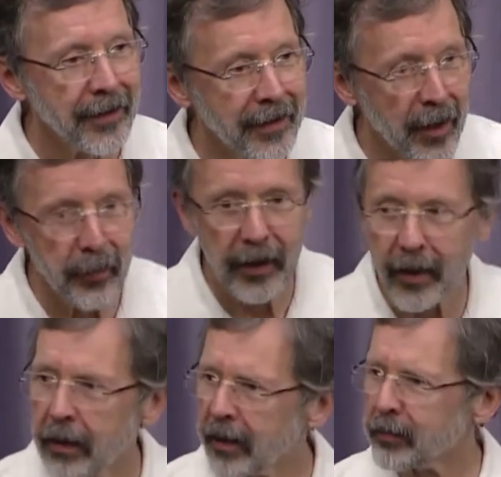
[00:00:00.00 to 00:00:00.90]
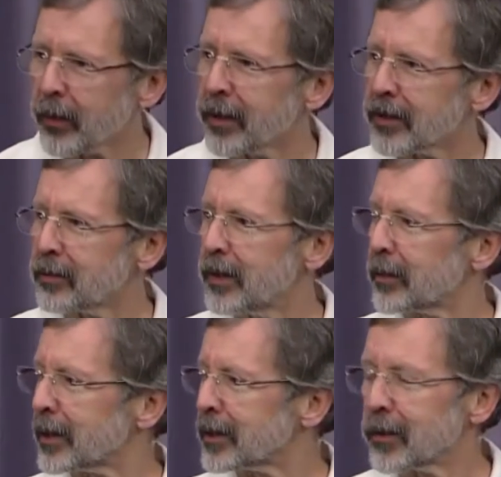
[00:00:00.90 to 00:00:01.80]
That, mean, that probably doesn't
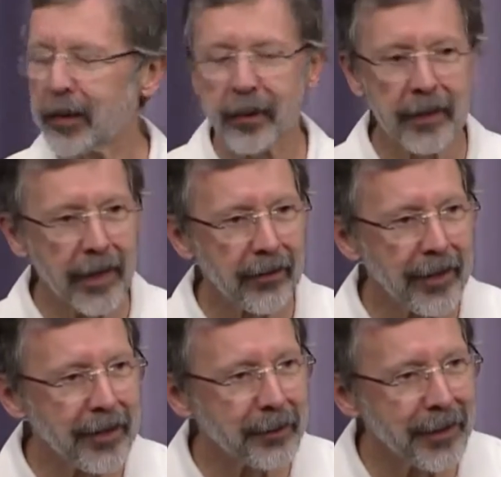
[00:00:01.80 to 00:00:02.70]
mean much to people nowadays,